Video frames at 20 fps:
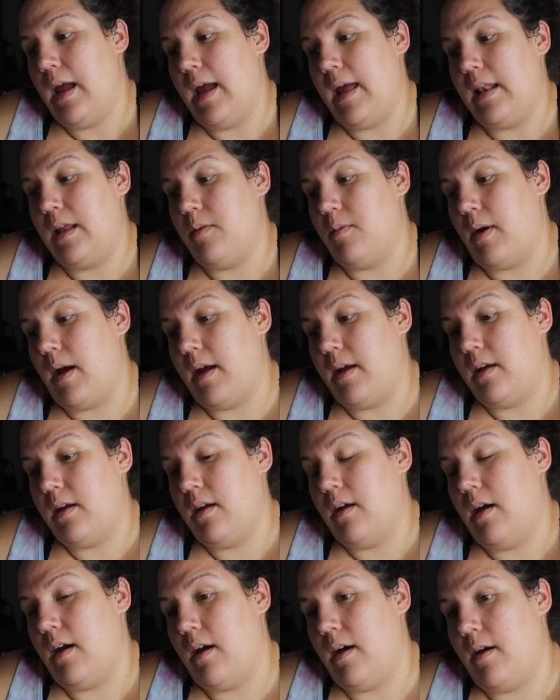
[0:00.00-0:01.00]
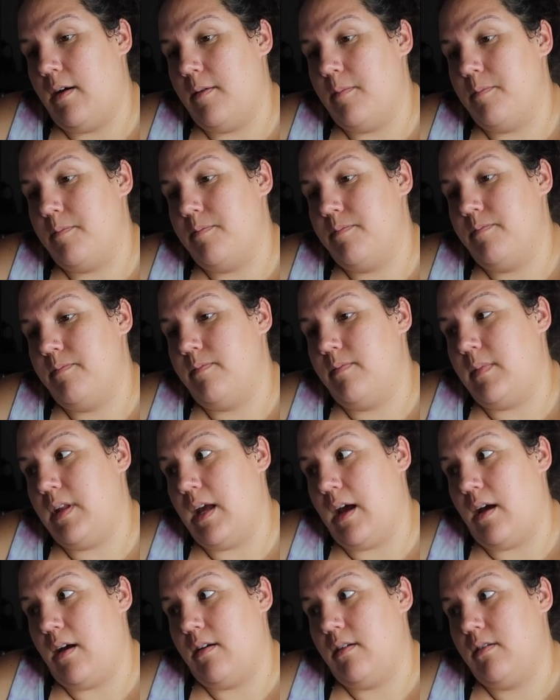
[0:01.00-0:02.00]
anyway, um,
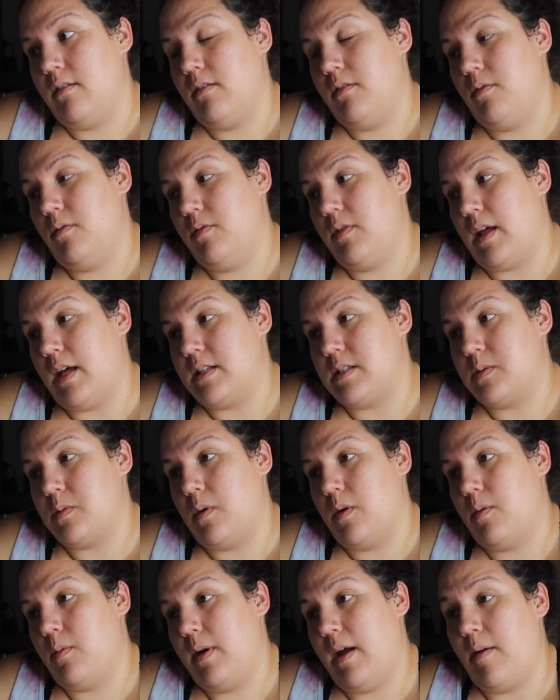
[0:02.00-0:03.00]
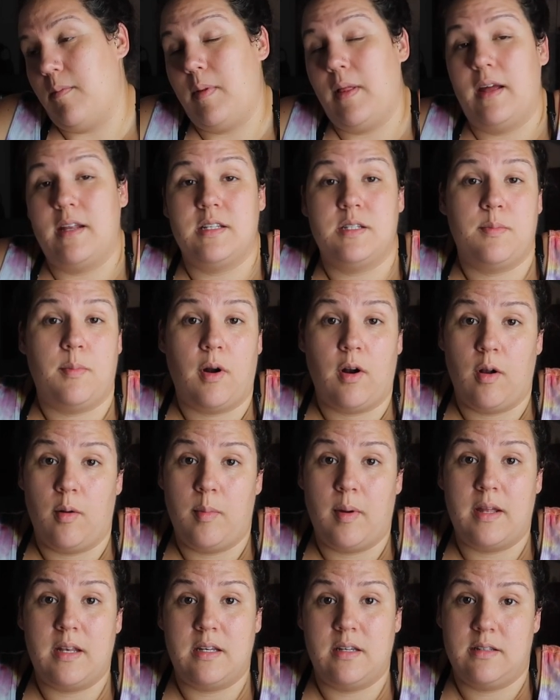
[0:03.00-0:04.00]
yeah, that's what we have planned tomorrow.
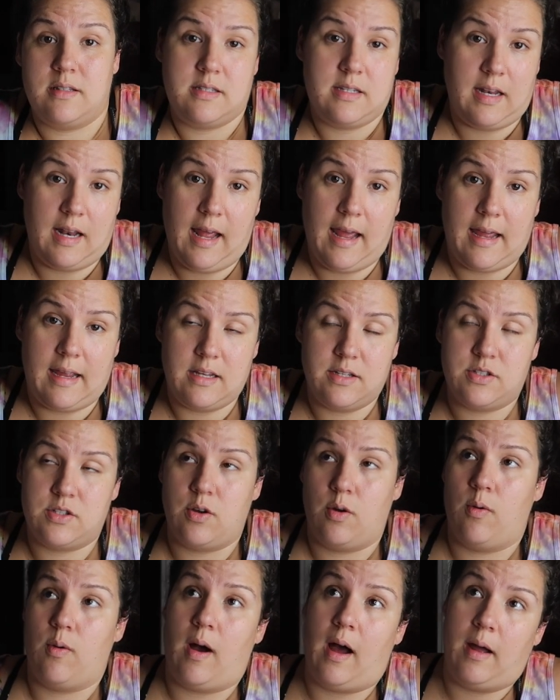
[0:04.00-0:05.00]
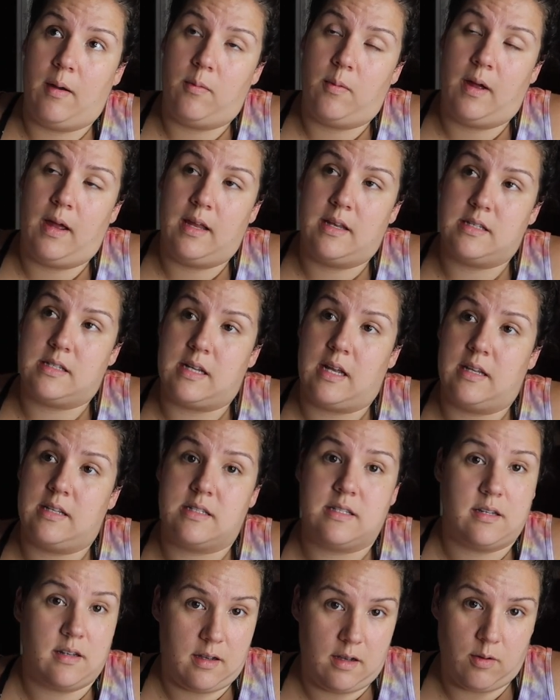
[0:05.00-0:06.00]
But today, so I went
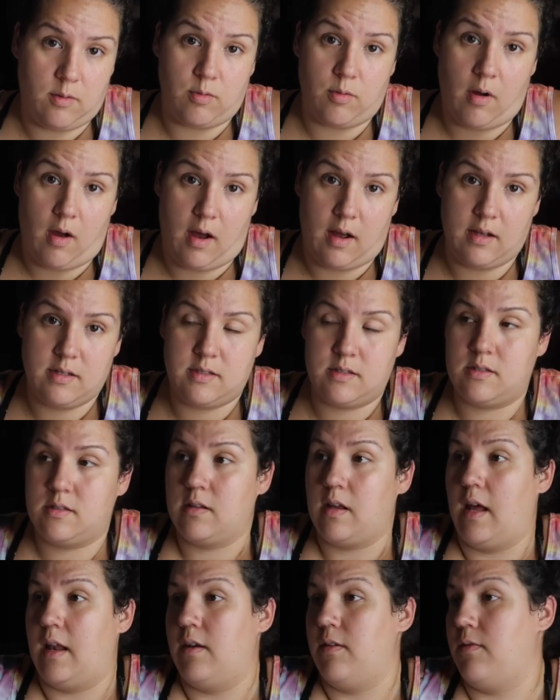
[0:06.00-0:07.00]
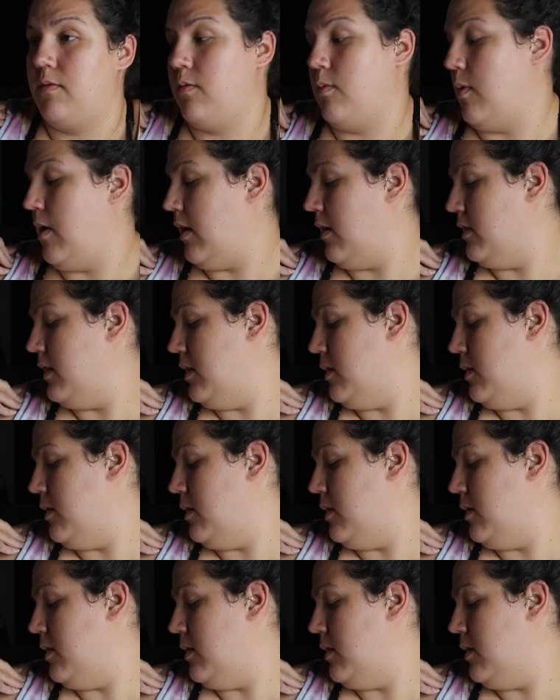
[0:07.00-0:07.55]
to Ross kind of while